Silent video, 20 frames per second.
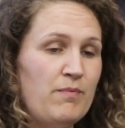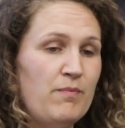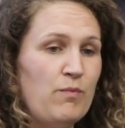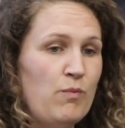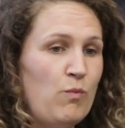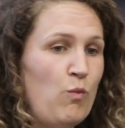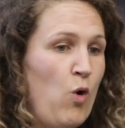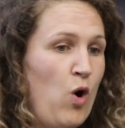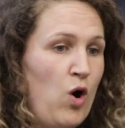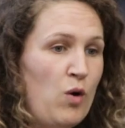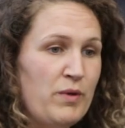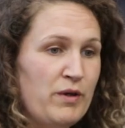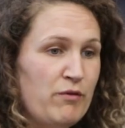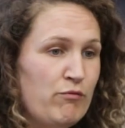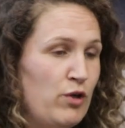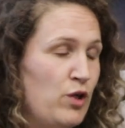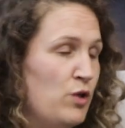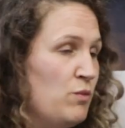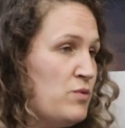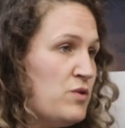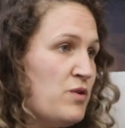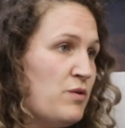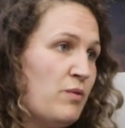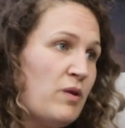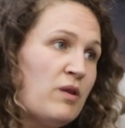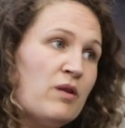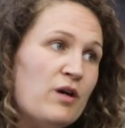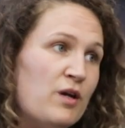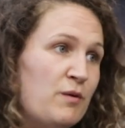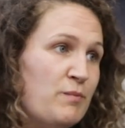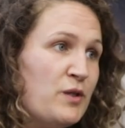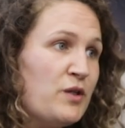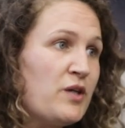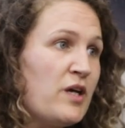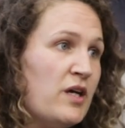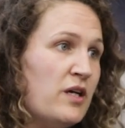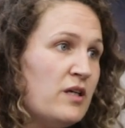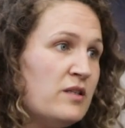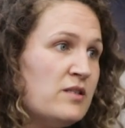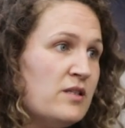warming rooms up with thermal
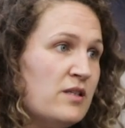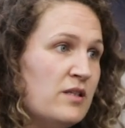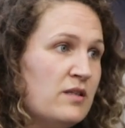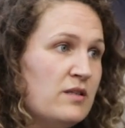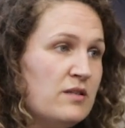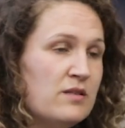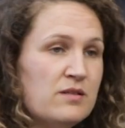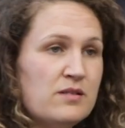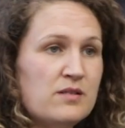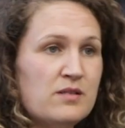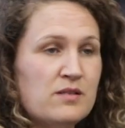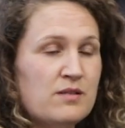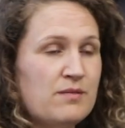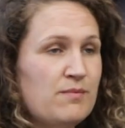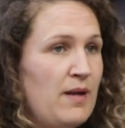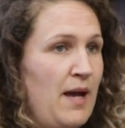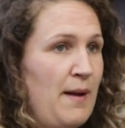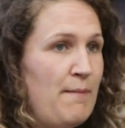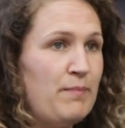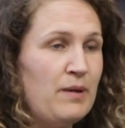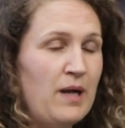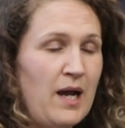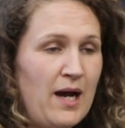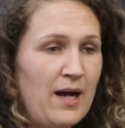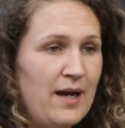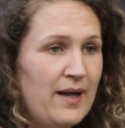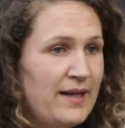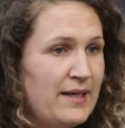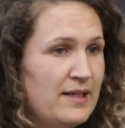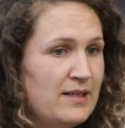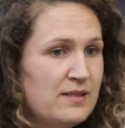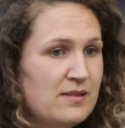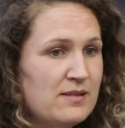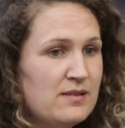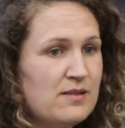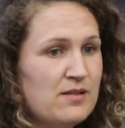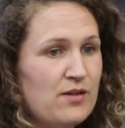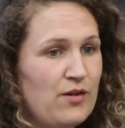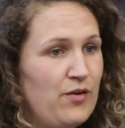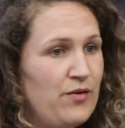curtains, like
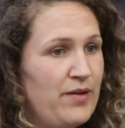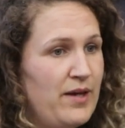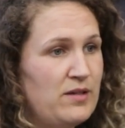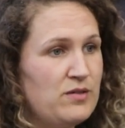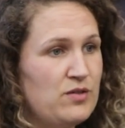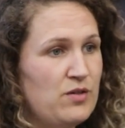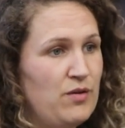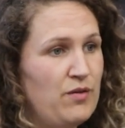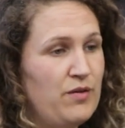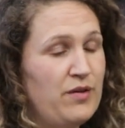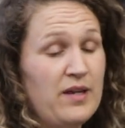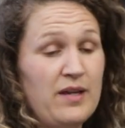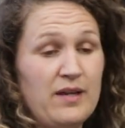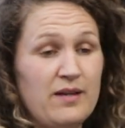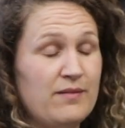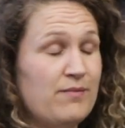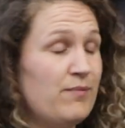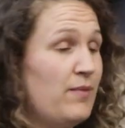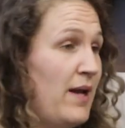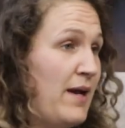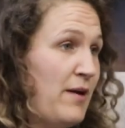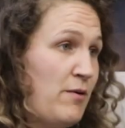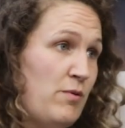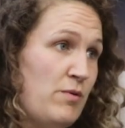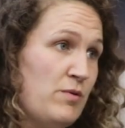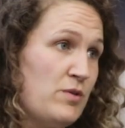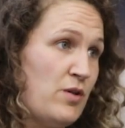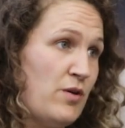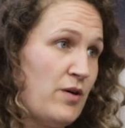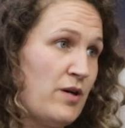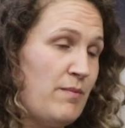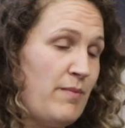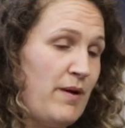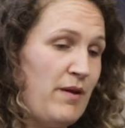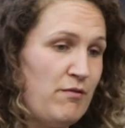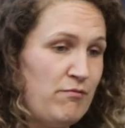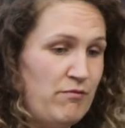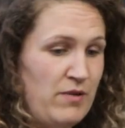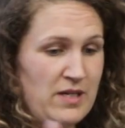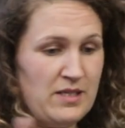blinds, all that sort of thing. Like we were talking
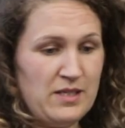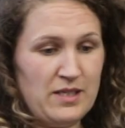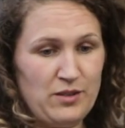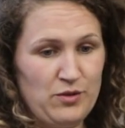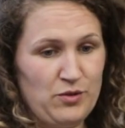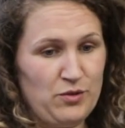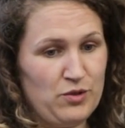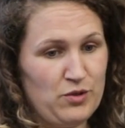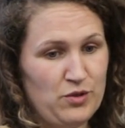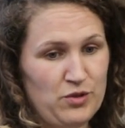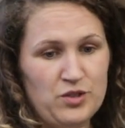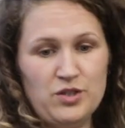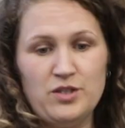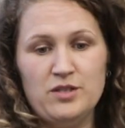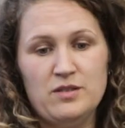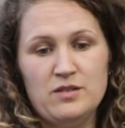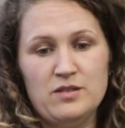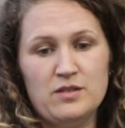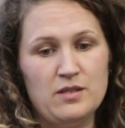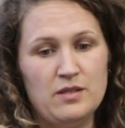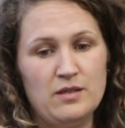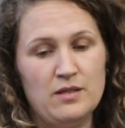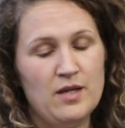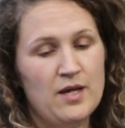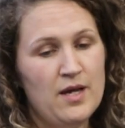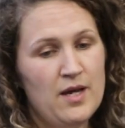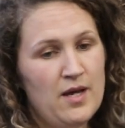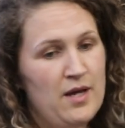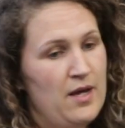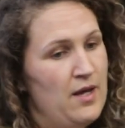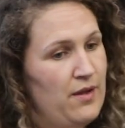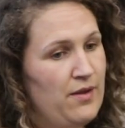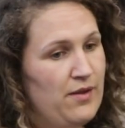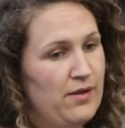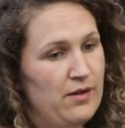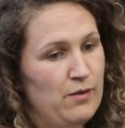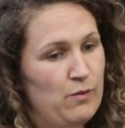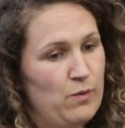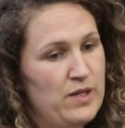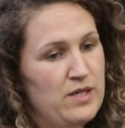about the reading nook cushions and
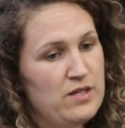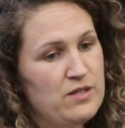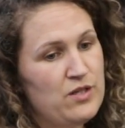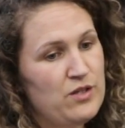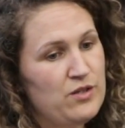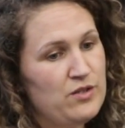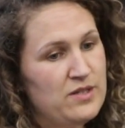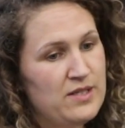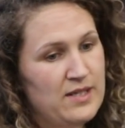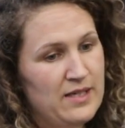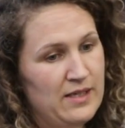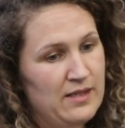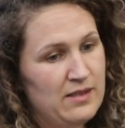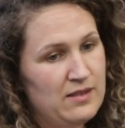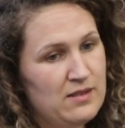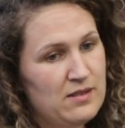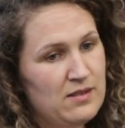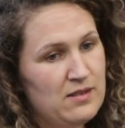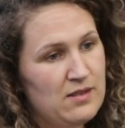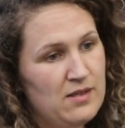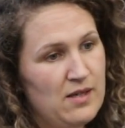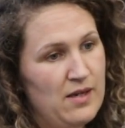the window seats.